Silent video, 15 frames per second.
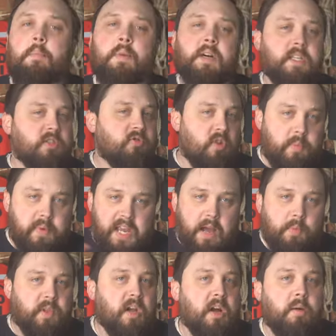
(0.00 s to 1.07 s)
by scrubbing
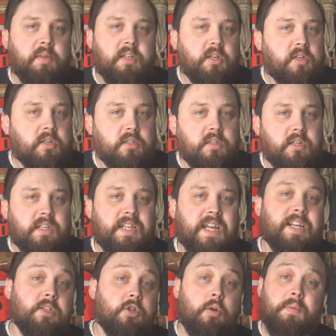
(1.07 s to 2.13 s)
out the carbon dioxide
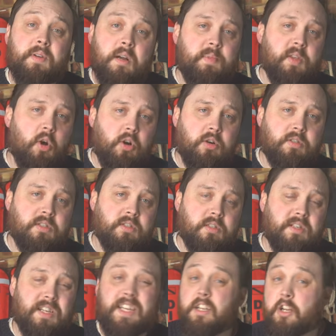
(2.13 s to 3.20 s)
and topping up the
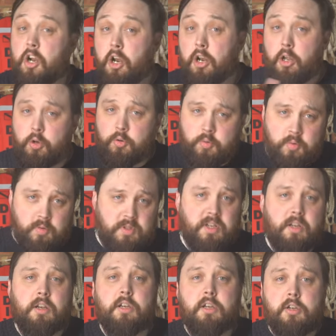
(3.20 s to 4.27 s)
oxygen in a closed
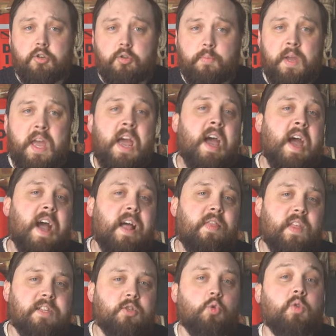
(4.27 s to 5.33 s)
loop, and
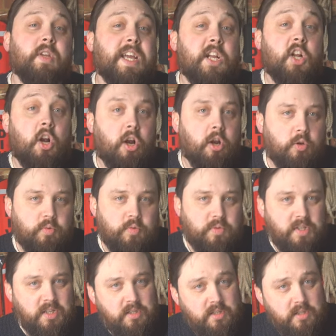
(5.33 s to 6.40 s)
that's called a
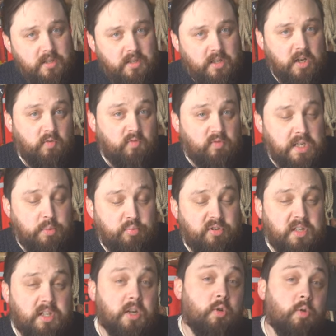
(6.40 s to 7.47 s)
closed circuit
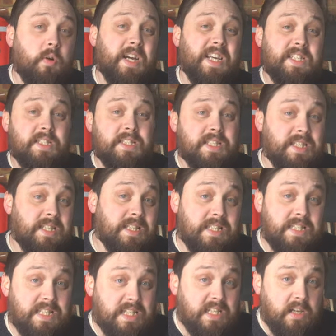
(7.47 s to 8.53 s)
rebreather, or a
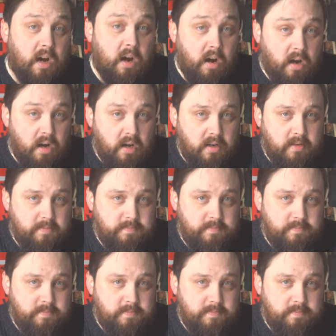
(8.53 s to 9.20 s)
CCR.